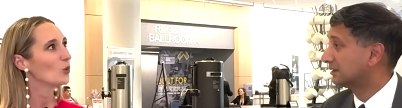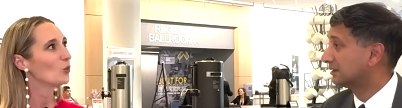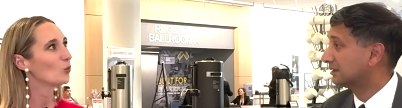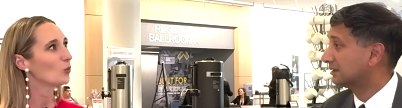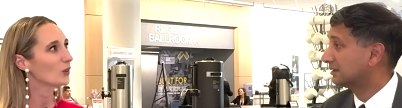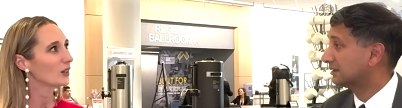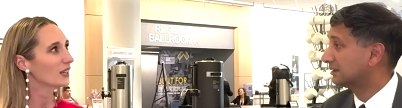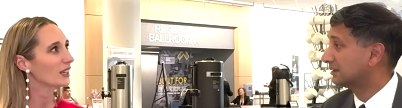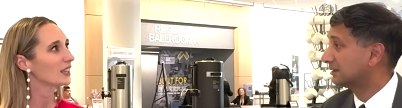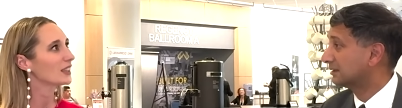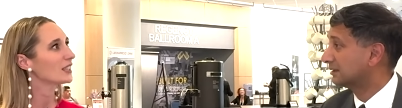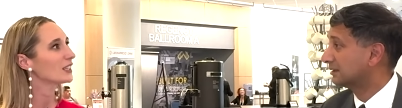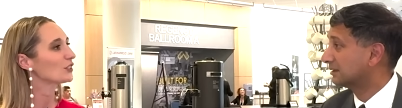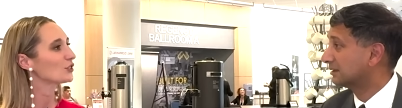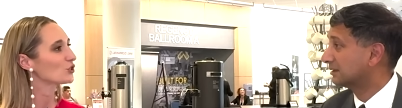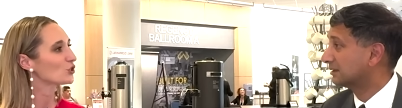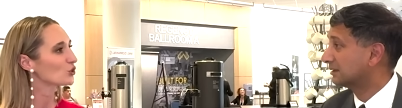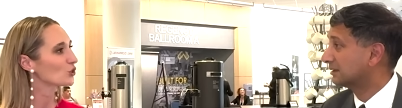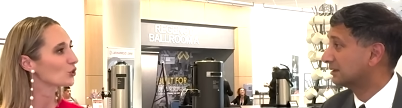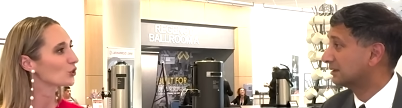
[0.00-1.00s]
Speaker 1: what I think
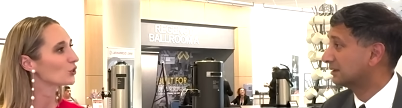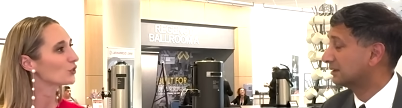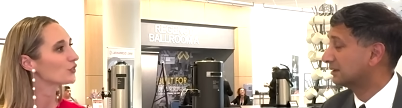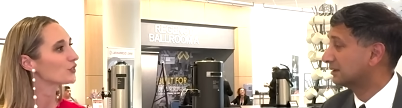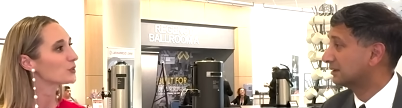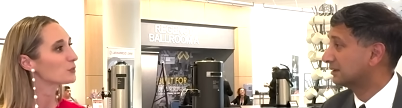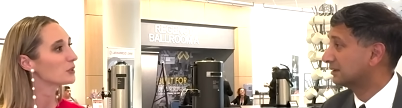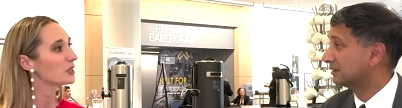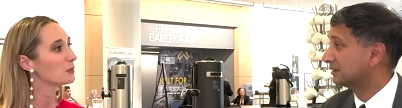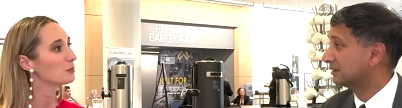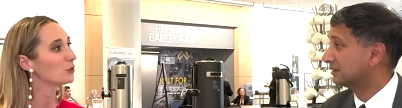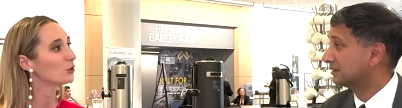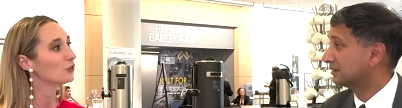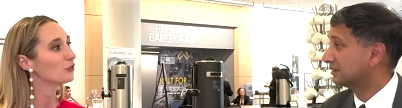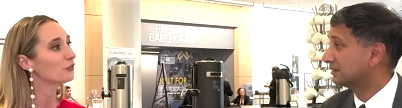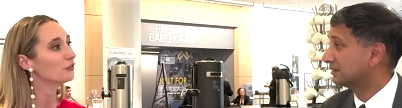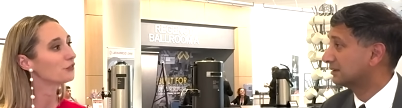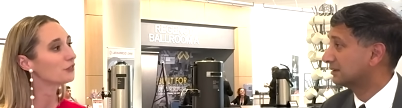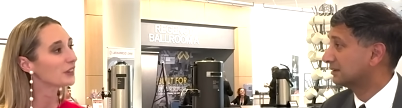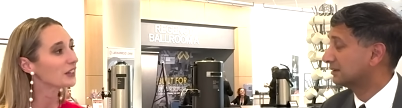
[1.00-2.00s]
serves
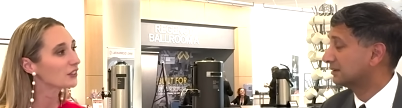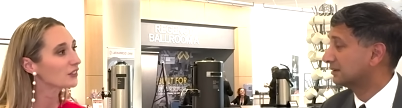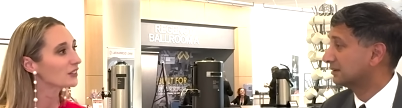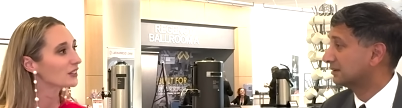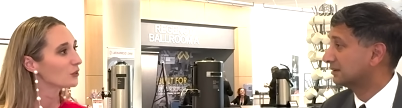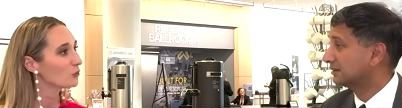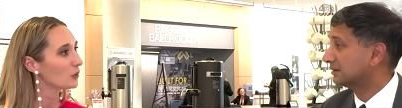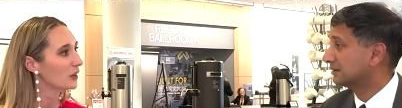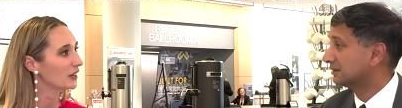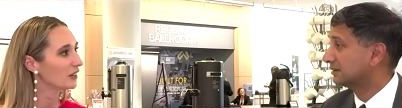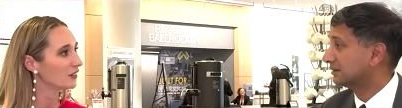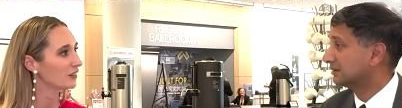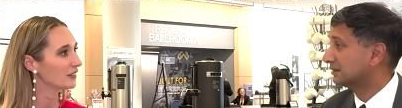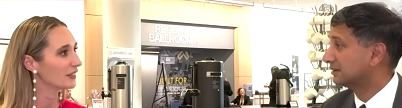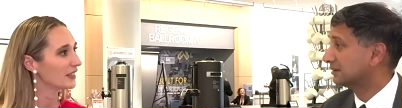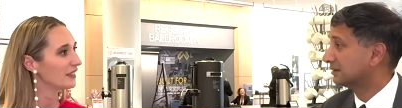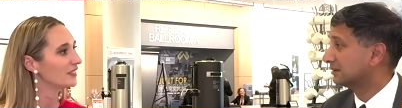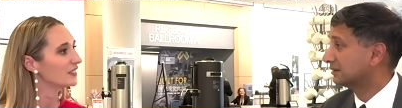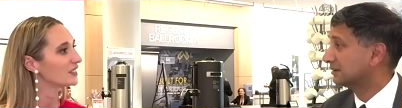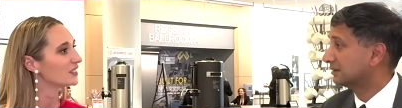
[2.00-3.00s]
people very well
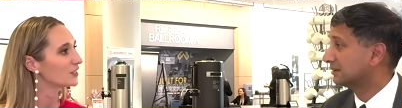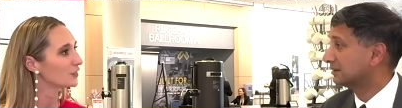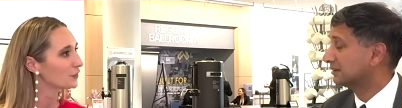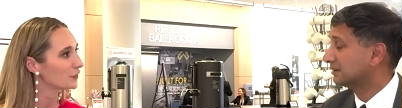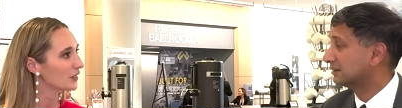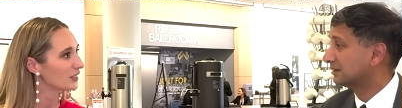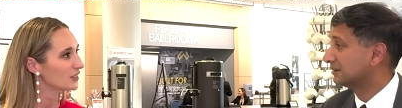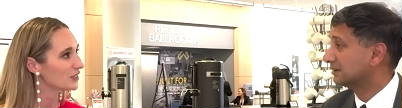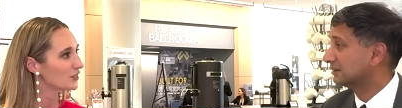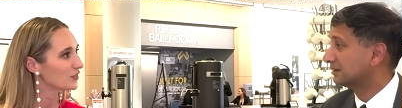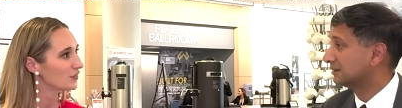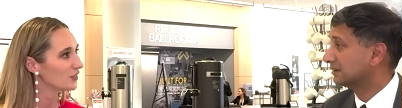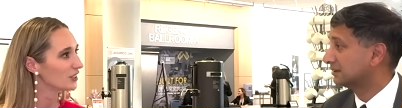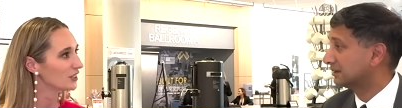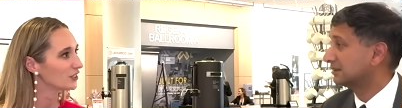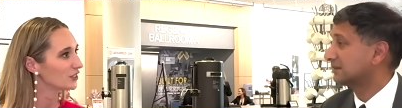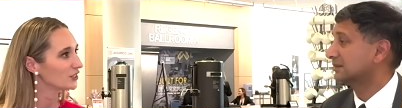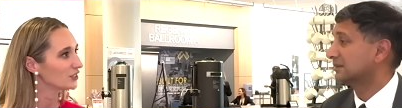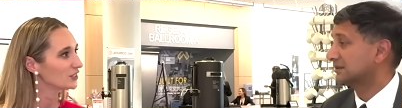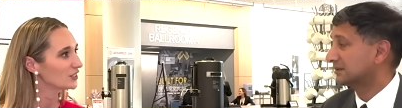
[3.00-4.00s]
in the defense
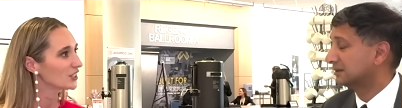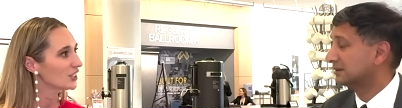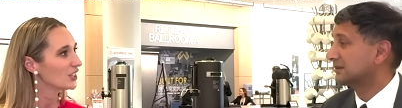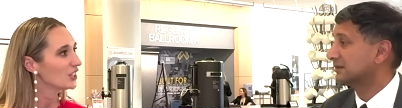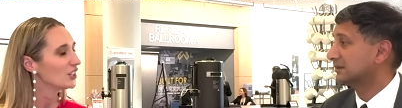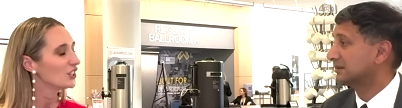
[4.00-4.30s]
field.